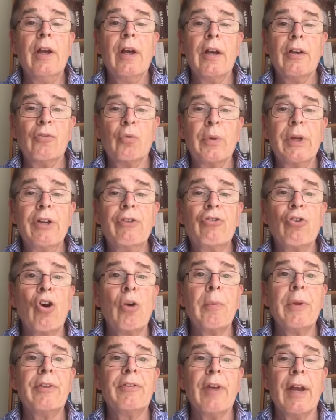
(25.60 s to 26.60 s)
As we
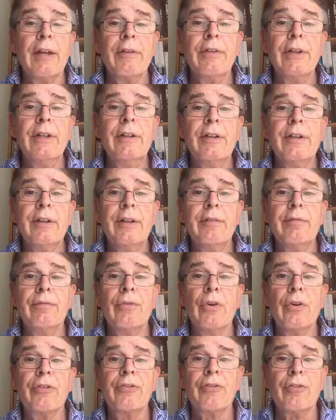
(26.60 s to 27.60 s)
join with David in
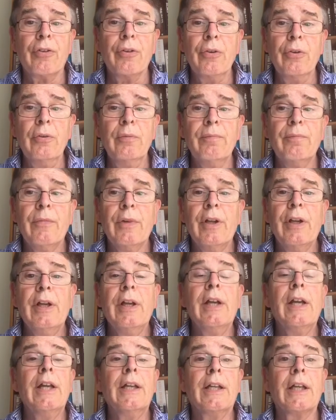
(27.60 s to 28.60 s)
verse 2
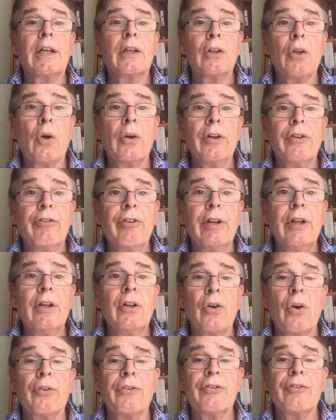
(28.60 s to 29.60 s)
in acknowledging
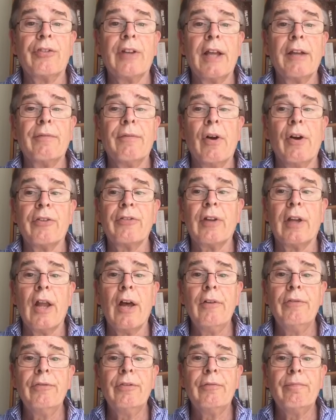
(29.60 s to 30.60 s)
God's steadfast
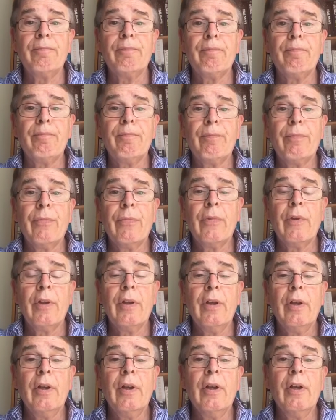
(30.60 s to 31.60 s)
love,
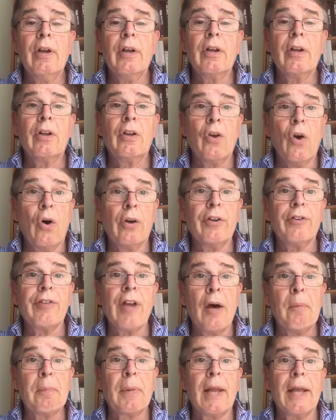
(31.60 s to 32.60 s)
God is
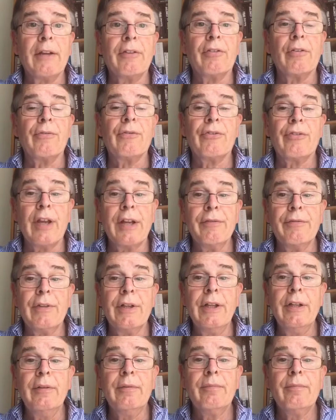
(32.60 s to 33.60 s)
our place of
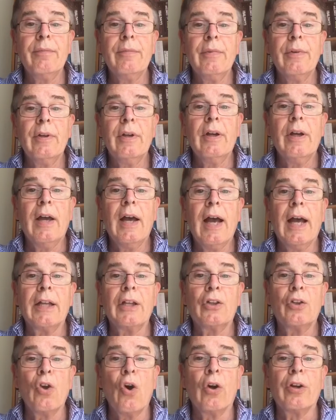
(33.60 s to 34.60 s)
safety,
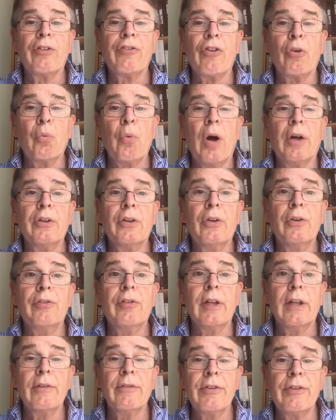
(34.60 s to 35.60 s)
and God is the one who
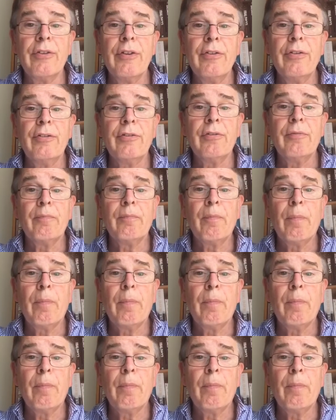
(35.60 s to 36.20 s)
delivers us.